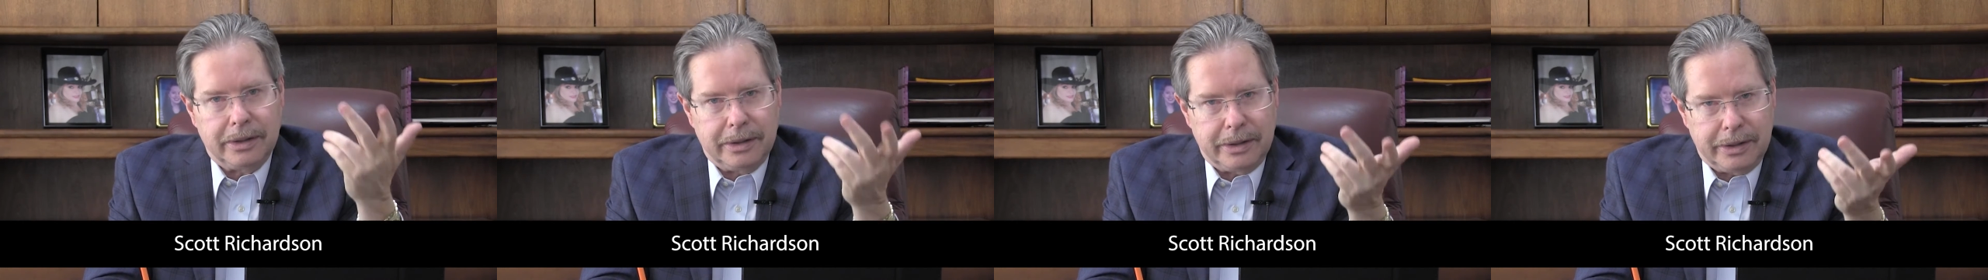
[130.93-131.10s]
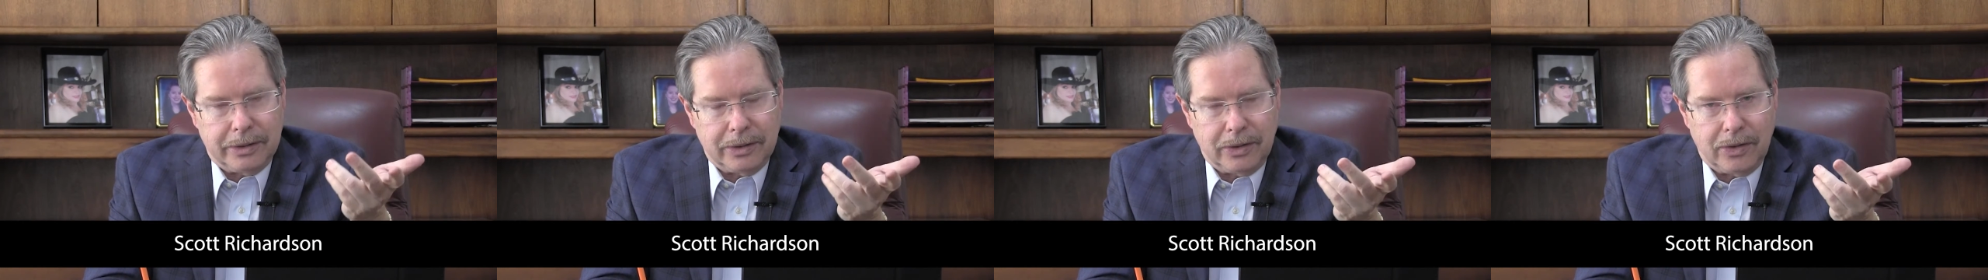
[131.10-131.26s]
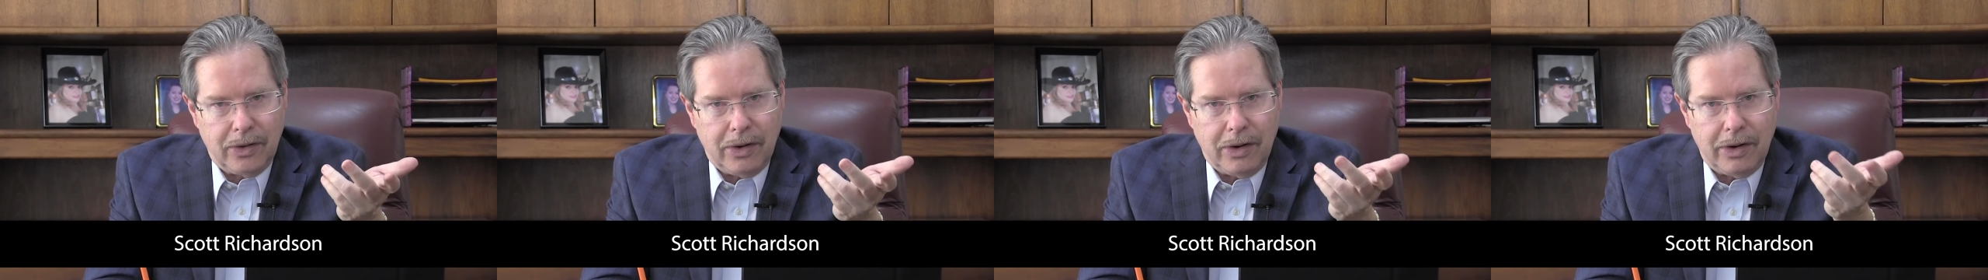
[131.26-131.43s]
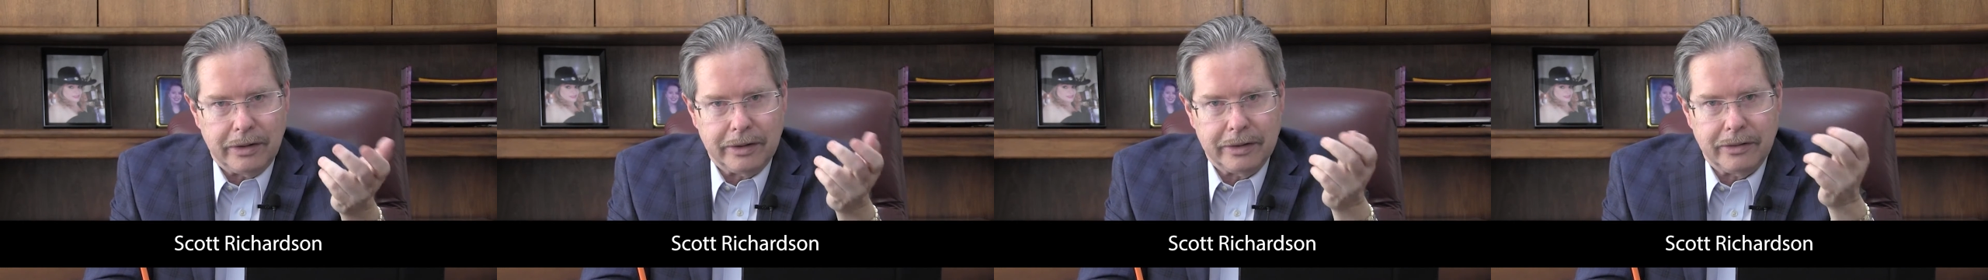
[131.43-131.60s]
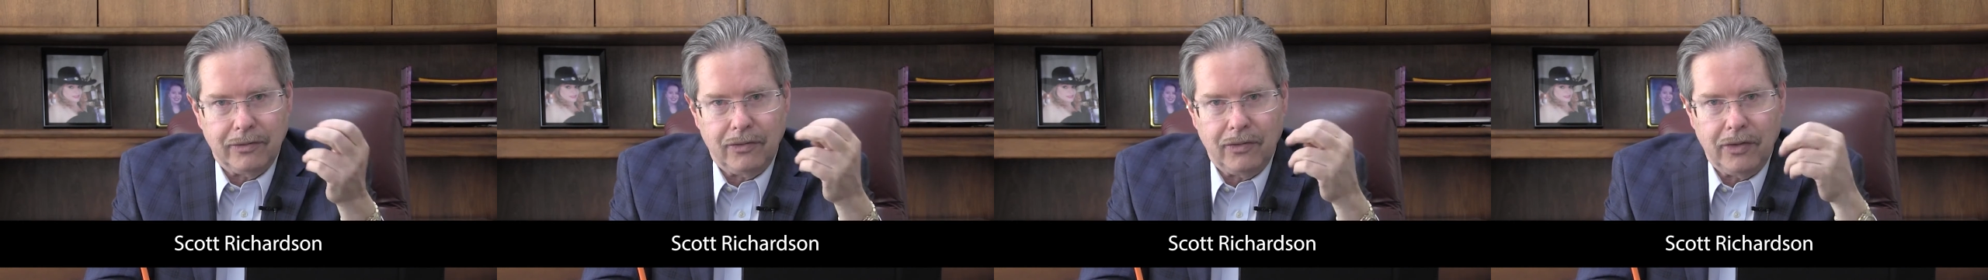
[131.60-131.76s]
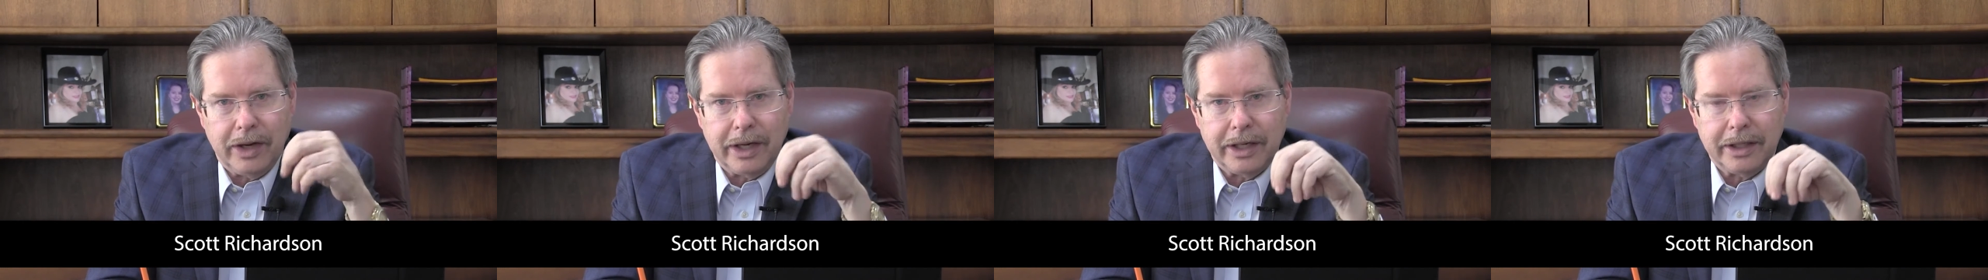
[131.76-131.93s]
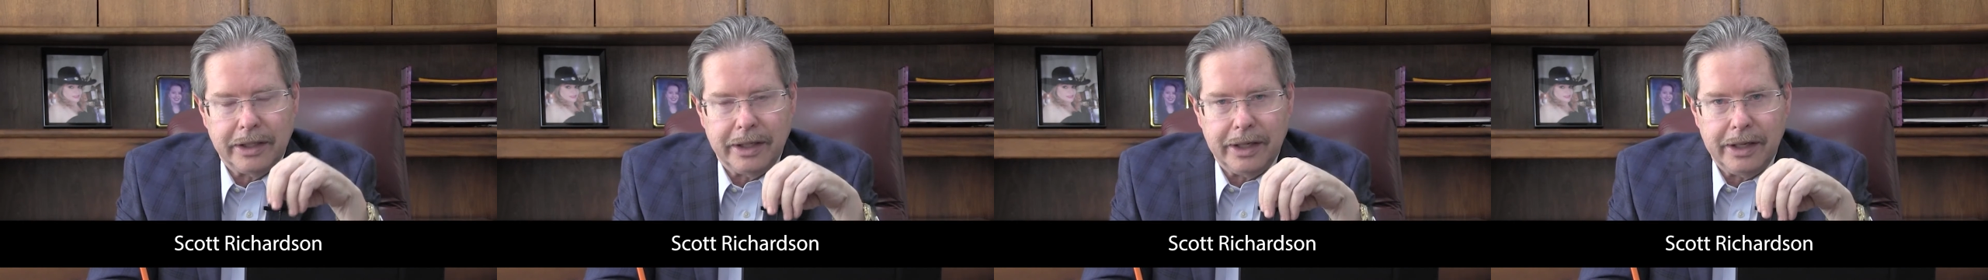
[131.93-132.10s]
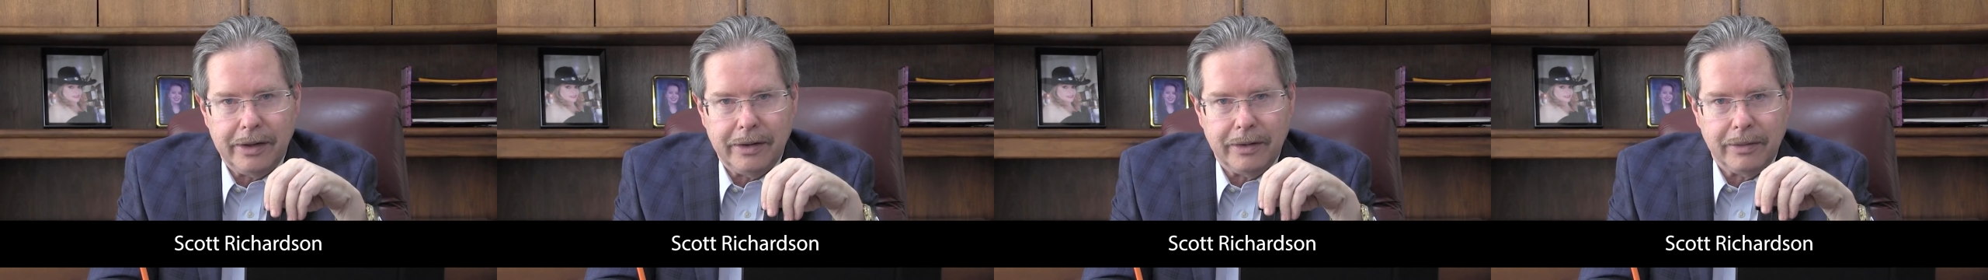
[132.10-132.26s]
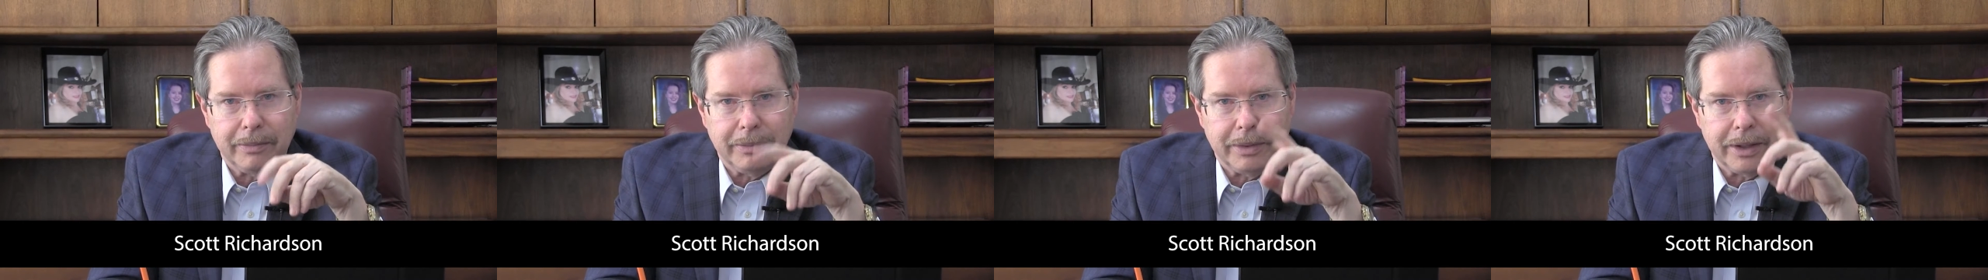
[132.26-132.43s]
then call and find
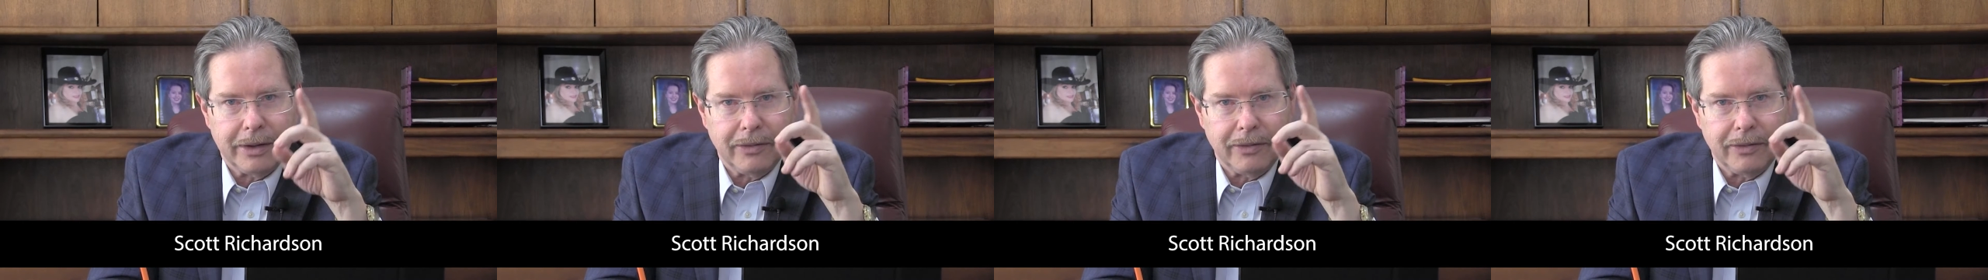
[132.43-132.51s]
out.